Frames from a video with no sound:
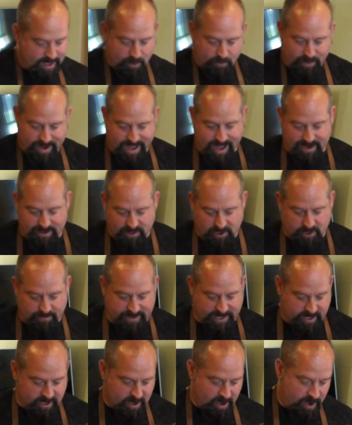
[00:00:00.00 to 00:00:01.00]
We add a little
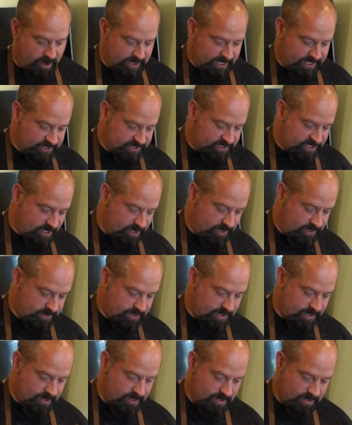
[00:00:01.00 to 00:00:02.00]
bit of garlic
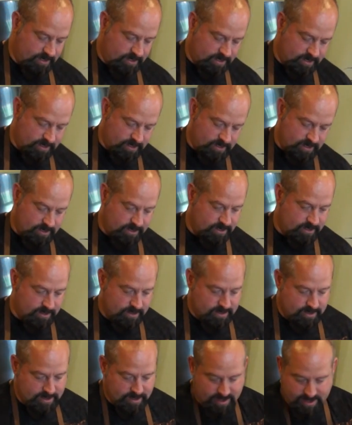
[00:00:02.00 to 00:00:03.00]
salt.
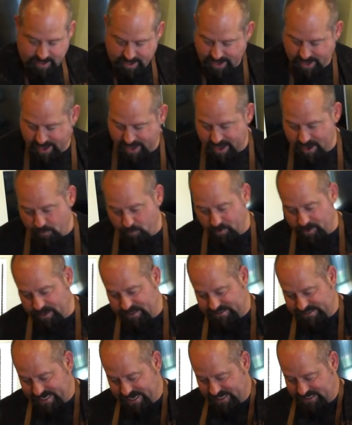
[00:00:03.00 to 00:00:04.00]
And we're going
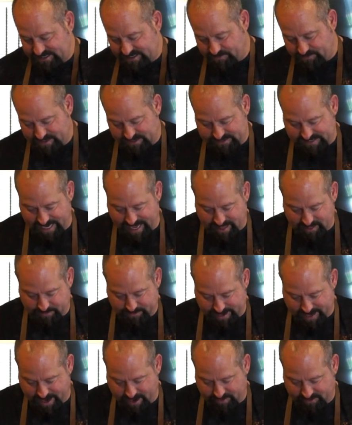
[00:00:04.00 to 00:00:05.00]
to take some of this
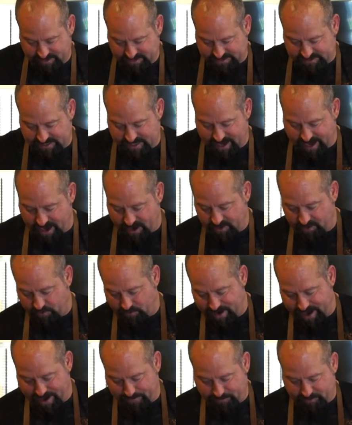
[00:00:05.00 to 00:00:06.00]
halibut out of the
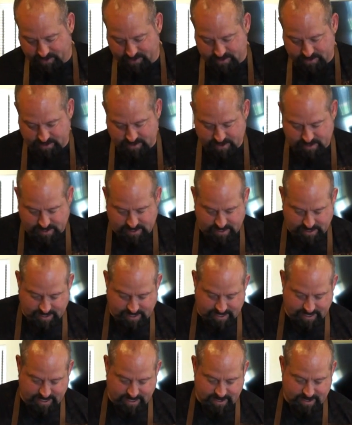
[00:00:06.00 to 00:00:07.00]
wrapper.
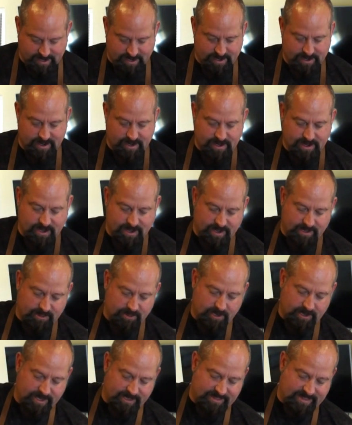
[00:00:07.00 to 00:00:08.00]
And
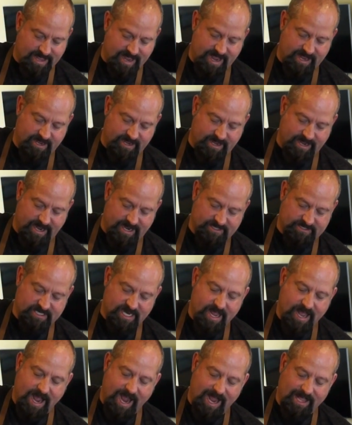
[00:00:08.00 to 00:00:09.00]
look at that, you guys.
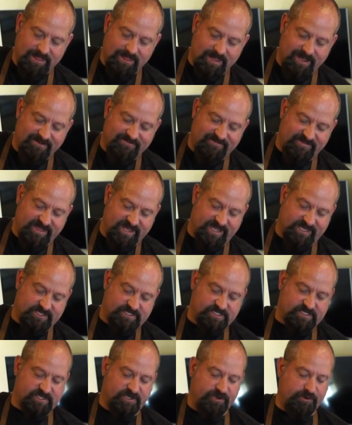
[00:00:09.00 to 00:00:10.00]
I love
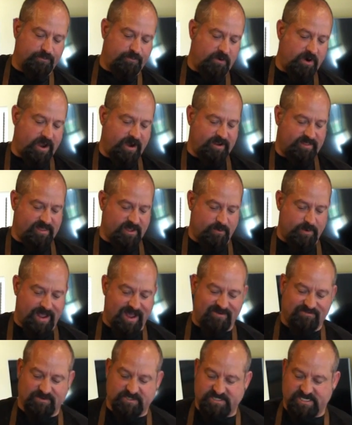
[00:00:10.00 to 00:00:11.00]
this new product that we
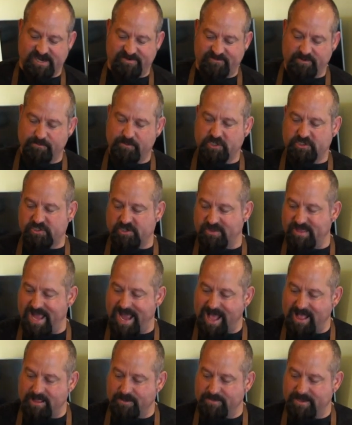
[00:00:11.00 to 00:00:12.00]
have with Savory Butcher, the
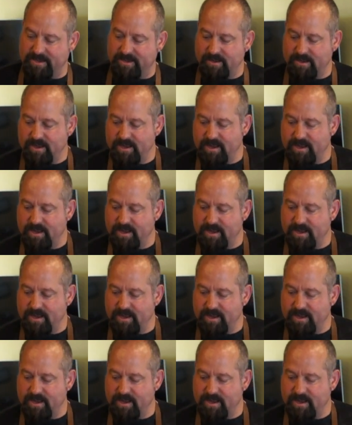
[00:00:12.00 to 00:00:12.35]
halibut.